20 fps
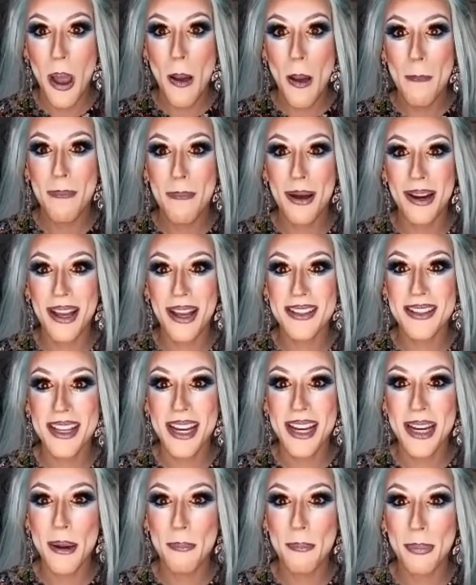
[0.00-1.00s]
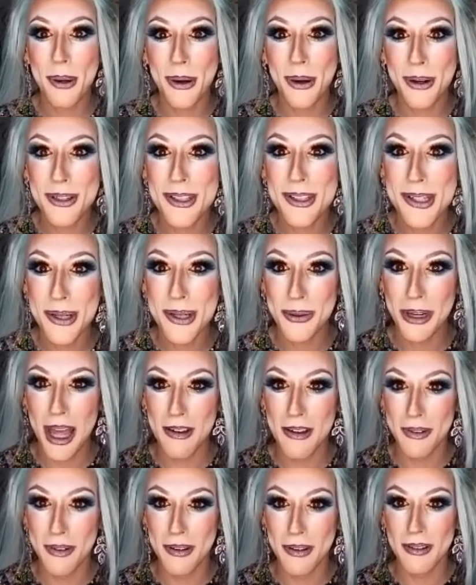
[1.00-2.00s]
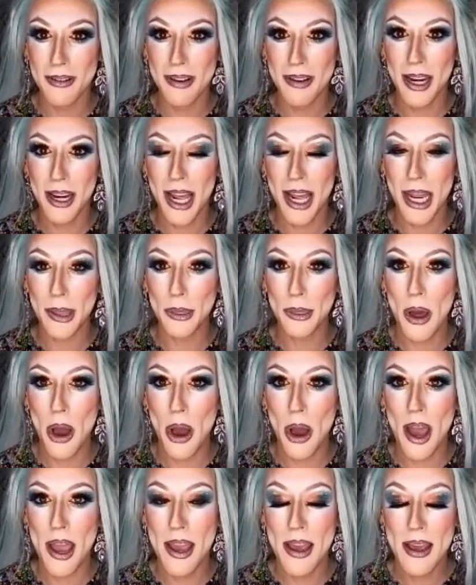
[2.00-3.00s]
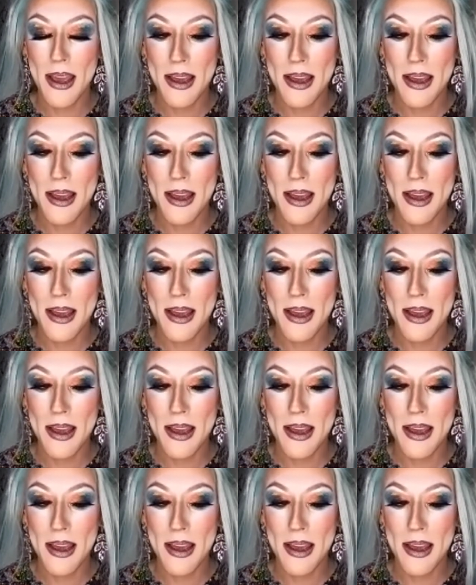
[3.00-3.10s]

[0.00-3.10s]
but as a personal level. And I thought,